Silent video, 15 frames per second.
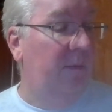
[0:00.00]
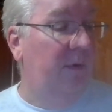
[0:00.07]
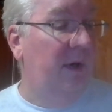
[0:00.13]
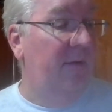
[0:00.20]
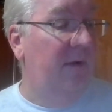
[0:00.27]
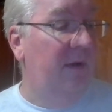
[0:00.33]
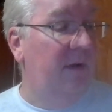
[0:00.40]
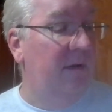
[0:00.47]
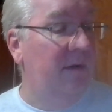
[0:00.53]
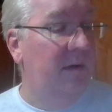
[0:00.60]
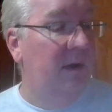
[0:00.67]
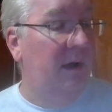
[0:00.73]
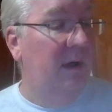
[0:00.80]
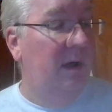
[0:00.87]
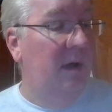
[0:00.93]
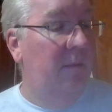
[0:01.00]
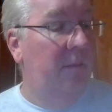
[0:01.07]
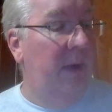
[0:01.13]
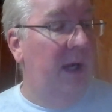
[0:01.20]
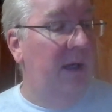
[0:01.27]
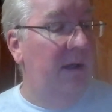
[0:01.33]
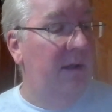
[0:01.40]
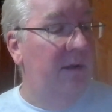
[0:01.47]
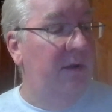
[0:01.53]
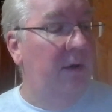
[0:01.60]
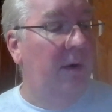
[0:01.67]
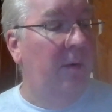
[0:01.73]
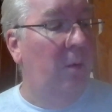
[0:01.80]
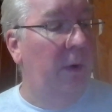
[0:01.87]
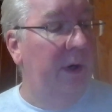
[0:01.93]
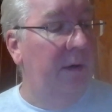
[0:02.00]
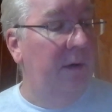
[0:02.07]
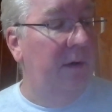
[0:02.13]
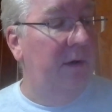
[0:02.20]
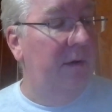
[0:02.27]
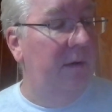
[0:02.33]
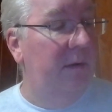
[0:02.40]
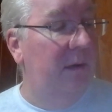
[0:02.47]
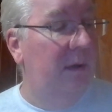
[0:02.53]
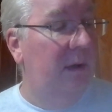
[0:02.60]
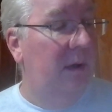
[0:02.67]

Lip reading: previous maiden dirt winners.